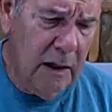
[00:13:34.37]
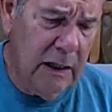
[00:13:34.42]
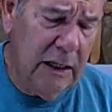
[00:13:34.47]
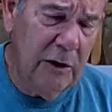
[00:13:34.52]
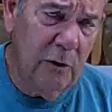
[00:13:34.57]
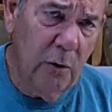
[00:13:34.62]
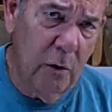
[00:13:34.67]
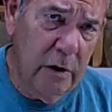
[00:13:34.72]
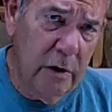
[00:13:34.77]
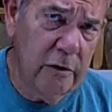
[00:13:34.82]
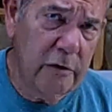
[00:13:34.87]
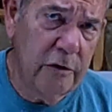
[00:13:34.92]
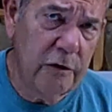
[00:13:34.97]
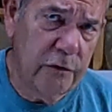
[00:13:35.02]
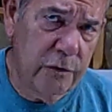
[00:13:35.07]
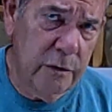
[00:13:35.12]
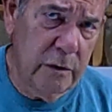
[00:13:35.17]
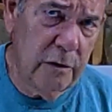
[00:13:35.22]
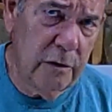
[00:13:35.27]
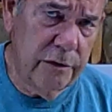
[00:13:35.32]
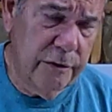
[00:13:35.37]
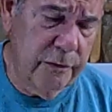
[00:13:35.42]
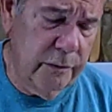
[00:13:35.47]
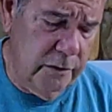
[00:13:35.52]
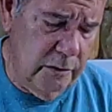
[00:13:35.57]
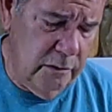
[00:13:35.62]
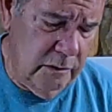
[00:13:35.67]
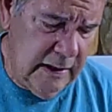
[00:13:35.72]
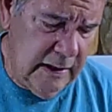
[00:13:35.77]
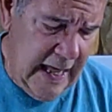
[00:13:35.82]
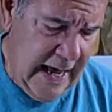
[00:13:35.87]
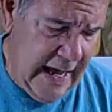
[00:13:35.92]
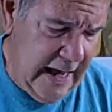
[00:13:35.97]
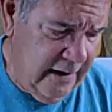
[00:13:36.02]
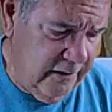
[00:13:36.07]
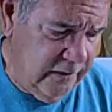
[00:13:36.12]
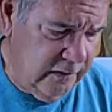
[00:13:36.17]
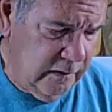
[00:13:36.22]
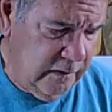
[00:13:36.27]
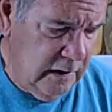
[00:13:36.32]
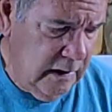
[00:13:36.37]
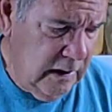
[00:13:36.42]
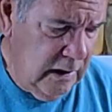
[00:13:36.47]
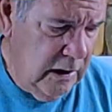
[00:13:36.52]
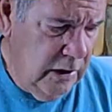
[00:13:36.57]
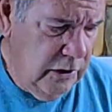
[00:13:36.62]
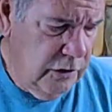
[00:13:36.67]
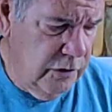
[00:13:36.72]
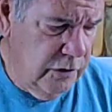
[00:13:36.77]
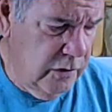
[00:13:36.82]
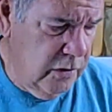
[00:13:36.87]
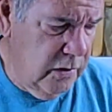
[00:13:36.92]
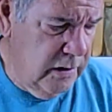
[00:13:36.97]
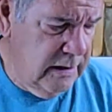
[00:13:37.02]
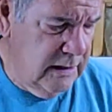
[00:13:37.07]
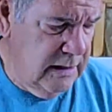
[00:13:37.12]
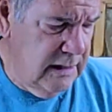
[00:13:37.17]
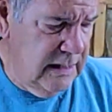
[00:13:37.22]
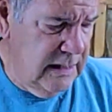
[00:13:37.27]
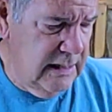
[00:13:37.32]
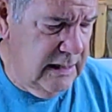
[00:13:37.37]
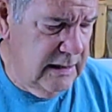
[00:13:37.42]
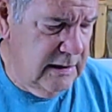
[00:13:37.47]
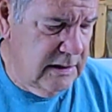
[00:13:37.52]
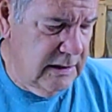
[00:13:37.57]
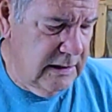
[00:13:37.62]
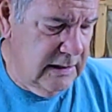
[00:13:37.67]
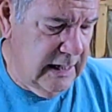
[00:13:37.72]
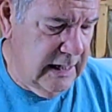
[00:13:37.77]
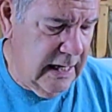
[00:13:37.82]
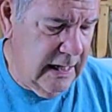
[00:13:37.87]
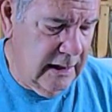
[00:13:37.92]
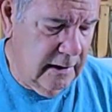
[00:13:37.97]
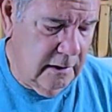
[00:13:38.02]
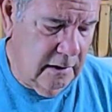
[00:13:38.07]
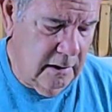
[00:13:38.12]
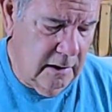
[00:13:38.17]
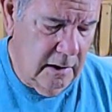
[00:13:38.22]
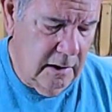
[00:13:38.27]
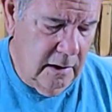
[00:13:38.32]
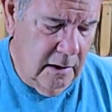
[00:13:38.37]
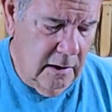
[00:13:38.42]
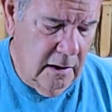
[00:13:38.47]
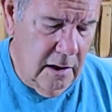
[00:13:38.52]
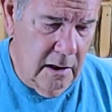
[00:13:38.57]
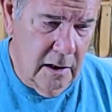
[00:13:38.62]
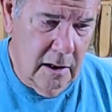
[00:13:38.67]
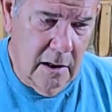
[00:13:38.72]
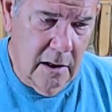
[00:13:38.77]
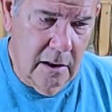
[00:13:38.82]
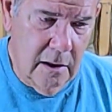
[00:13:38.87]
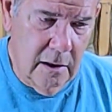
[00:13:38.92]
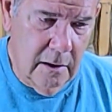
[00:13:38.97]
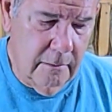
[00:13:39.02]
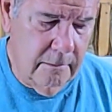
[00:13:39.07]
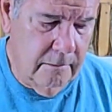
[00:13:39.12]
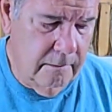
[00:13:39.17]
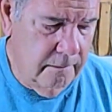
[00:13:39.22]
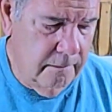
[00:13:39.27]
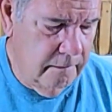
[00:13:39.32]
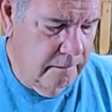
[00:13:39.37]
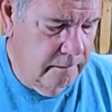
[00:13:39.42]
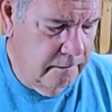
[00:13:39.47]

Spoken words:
In order to drill through glass, you're going to need to get some